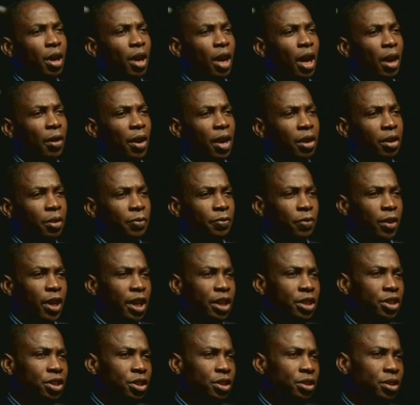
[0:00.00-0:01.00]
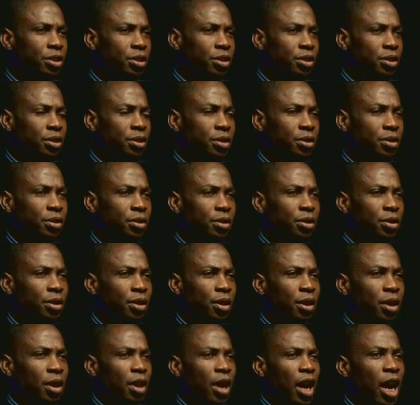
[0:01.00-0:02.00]
Our reflections.
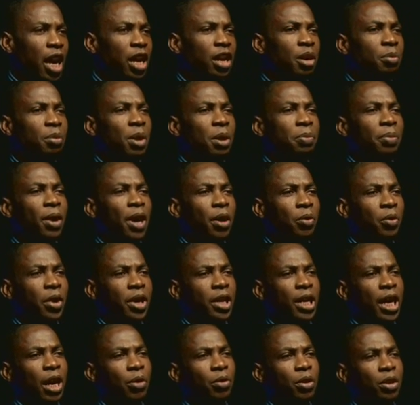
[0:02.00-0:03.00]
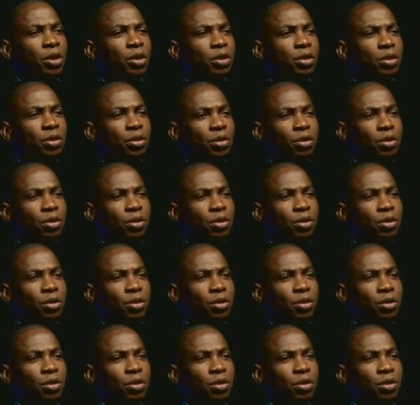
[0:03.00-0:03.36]
I remember when I was